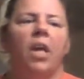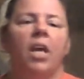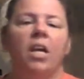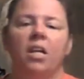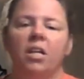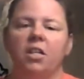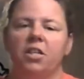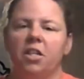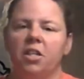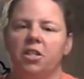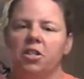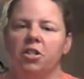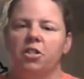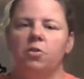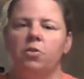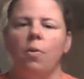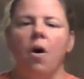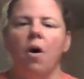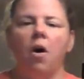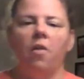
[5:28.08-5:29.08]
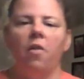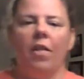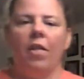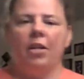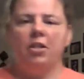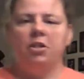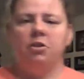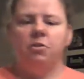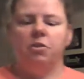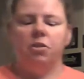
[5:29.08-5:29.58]
In addition to all
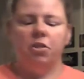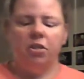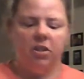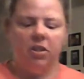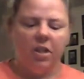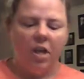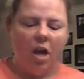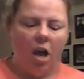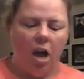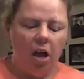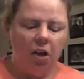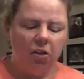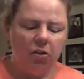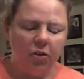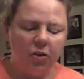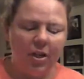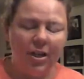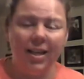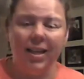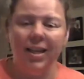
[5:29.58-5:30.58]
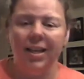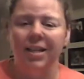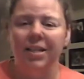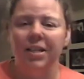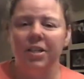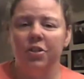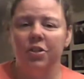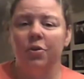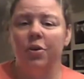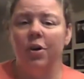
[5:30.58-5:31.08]
that you just got, you're going to get an
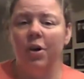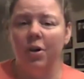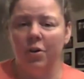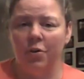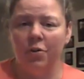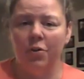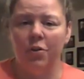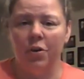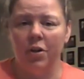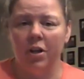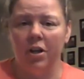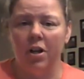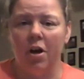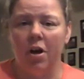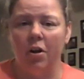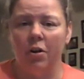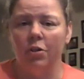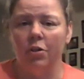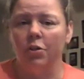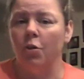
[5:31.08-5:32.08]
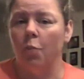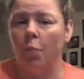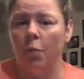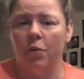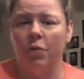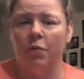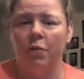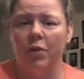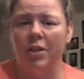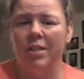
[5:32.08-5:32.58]
additional $130
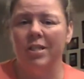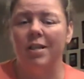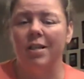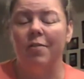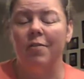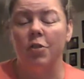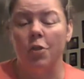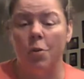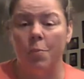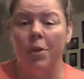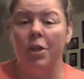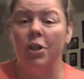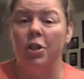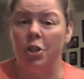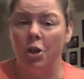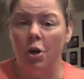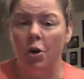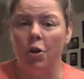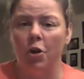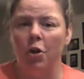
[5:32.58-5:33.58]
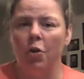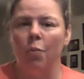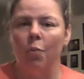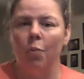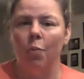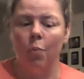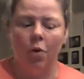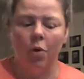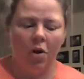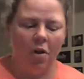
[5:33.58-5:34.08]
worth of free stuff. So I'm going to show
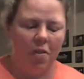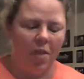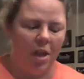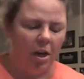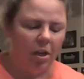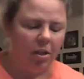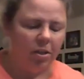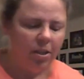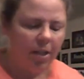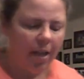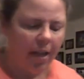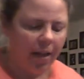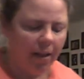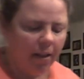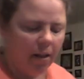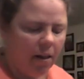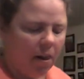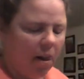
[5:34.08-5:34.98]
you what all that looks like.